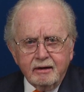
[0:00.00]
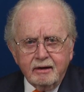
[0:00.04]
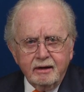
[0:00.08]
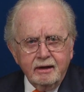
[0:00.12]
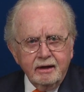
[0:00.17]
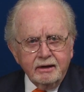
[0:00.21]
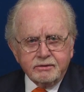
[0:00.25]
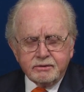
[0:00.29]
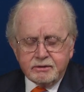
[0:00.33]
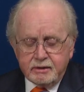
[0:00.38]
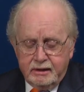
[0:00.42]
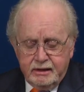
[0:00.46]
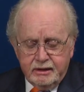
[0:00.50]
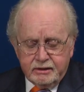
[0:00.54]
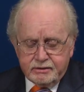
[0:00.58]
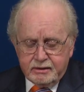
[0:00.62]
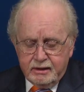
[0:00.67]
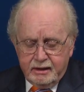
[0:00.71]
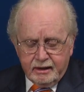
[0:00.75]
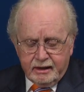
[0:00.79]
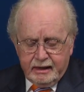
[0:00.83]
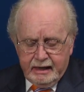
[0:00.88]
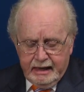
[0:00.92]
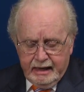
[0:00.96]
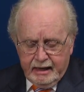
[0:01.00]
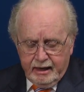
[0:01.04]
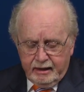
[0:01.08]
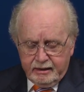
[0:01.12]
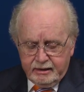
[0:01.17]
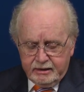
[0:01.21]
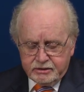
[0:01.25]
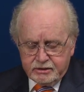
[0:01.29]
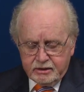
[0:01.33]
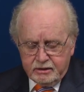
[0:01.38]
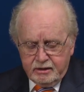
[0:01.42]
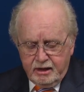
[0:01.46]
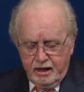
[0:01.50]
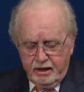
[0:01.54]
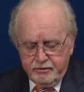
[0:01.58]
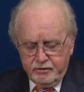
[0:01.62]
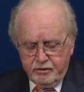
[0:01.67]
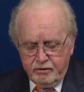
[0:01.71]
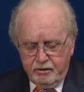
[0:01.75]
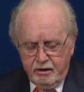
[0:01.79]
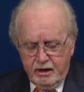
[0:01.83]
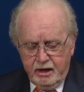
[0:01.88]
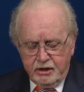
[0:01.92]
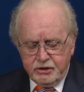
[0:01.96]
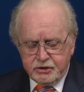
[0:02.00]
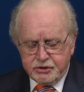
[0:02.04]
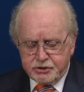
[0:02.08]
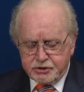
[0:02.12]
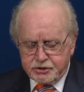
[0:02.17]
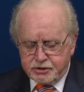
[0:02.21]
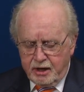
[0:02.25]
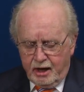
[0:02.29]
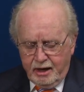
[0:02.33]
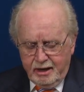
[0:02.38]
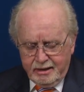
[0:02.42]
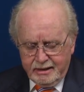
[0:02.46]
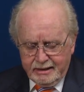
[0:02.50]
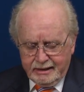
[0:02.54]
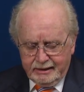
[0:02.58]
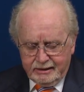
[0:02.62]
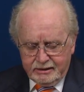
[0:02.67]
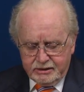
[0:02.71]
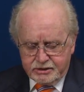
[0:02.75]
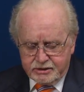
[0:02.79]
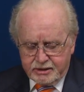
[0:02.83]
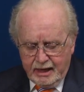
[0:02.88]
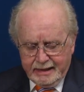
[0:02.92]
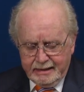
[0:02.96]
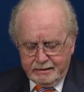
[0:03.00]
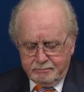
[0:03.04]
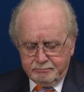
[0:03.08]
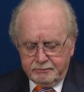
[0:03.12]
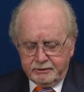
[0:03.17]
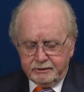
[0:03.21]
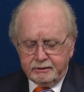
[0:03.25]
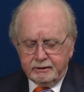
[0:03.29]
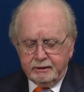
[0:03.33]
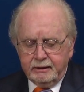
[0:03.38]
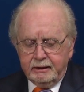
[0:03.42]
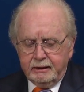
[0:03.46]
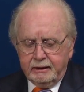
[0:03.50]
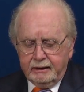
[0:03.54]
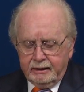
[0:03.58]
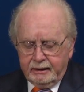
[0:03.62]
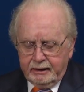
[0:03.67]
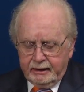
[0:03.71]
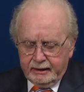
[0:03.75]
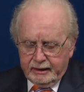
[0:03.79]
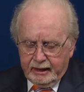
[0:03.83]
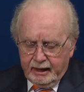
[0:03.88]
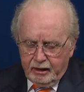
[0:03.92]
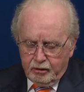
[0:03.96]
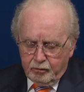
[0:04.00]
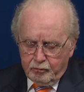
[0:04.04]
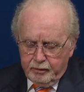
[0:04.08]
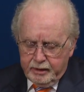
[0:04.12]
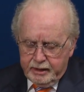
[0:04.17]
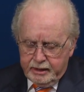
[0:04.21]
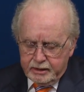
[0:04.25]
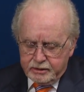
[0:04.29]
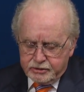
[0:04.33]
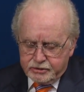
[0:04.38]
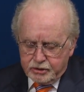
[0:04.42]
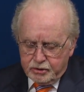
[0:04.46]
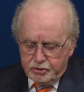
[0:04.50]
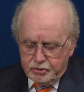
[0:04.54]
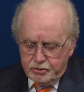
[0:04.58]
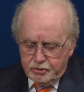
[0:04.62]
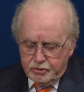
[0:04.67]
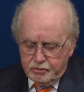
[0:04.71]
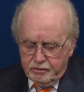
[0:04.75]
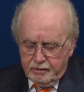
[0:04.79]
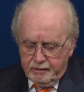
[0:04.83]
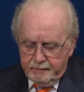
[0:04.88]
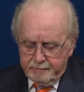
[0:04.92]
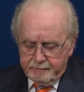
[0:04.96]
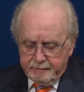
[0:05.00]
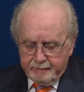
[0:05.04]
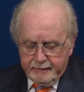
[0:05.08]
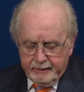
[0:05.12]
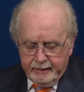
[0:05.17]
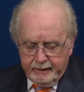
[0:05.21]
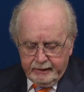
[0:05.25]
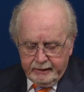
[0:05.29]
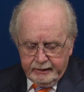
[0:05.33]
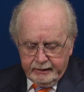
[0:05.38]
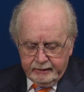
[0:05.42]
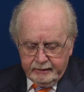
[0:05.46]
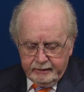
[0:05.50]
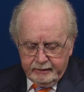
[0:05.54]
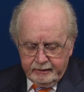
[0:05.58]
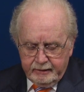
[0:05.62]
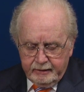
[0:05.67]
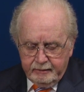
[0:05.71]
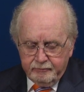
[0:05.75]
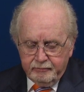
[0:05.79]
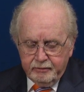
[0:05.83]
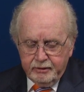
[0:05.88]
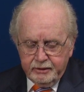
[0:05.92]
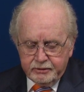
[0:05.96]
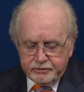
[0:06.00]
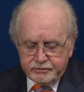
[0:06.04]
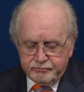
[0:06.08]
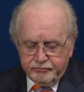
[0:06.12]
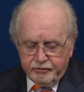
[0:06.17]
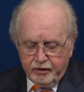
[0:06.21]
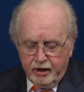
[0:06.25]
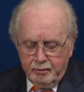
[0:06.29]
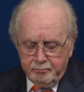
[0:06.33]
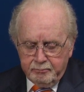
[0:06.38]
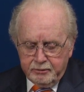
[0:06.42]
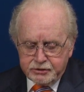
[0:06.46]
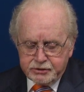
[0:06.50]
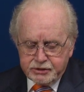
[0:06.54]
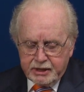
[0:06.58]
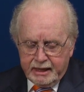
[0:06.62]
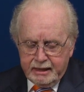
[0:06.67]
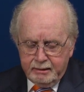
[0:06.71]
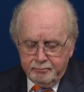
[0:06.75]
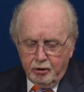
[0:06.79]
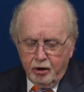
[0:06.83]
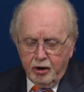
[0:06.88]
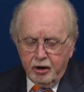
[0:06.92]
it again is another stunning statement, and I'll read it to you, and it's from the same